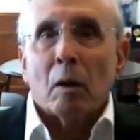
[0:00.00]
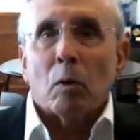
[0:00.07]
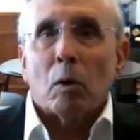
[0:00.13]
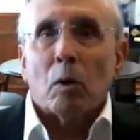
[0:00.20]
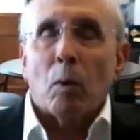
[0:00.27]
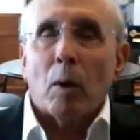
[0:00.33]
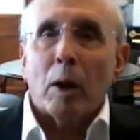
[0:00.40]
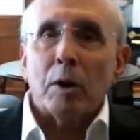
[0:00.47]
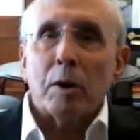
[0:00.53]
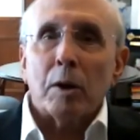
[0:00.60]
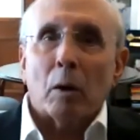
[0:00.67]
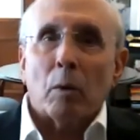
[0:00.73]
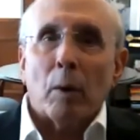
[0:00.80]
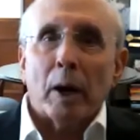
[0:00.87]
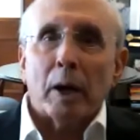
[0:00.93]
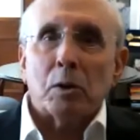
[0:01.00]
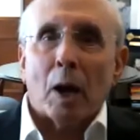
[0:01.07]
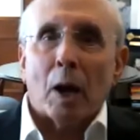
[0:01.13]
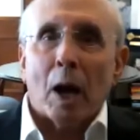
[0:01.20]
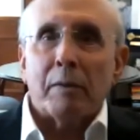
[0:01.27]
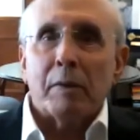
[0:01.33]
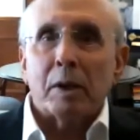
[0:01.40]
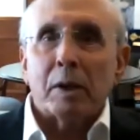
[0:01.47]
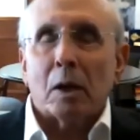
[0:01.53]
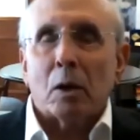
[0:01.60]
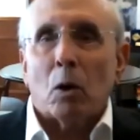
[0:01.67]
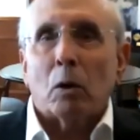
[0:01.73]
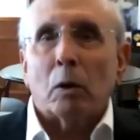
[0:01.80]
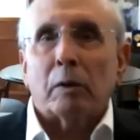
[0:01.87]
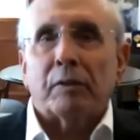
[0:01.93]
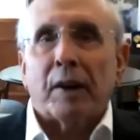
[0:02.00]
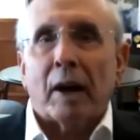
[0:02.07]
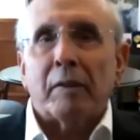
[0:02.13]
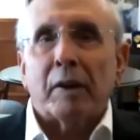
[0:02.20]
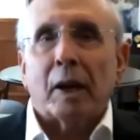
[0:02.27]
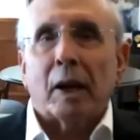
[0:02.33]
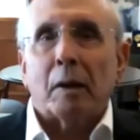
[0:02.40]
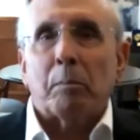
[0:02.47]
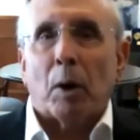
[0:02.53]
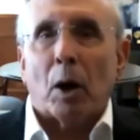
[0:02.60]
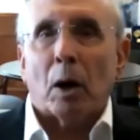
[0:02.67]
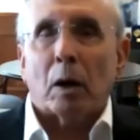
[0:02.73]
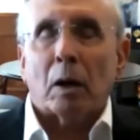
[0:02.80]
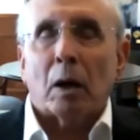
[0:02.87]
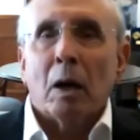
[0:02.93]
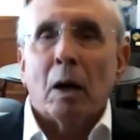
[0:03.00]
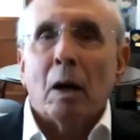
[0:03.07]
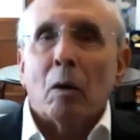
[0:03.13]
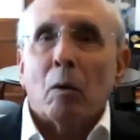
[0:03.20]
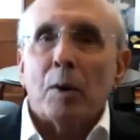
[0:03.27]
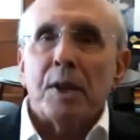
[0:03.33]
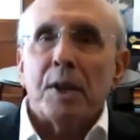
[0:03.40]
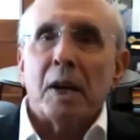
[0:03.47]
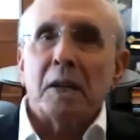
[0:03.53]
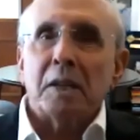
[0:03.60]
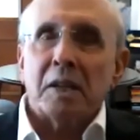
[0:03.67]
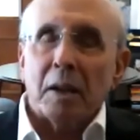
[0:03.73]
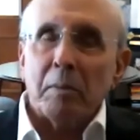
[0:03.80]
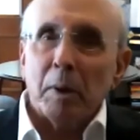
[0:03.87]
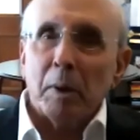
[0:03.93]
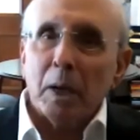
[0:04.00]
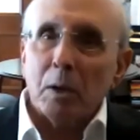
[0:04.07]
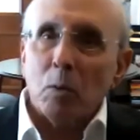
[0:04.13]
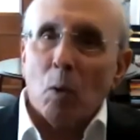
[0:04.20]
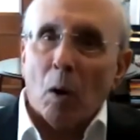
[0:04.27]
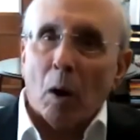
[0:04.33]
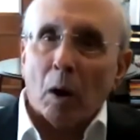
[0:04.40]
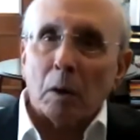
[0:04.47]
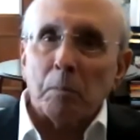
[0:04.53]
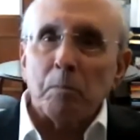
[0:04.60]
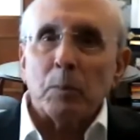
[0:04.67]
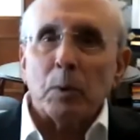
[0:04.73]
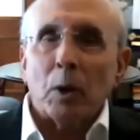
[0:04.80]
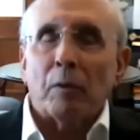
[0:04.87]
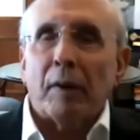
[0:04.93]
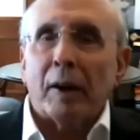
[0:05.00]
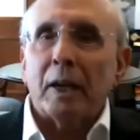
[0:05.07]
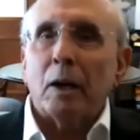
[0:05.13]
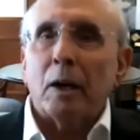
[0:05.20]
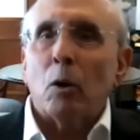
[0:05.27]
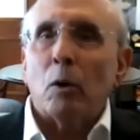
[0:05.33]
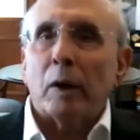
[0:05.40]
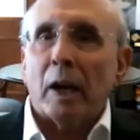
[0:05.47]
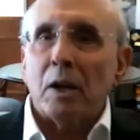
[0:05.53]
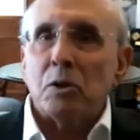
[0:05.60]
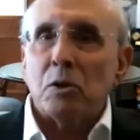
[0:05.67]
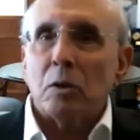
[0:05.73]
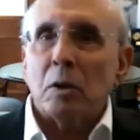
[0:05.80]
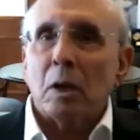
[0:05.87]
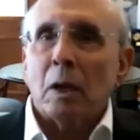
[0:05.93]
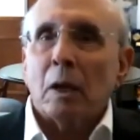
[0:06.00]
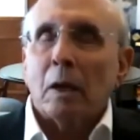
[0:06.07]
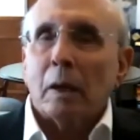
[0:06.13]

we're well on our way to having the goal of having a park within a 10-minute walk of any location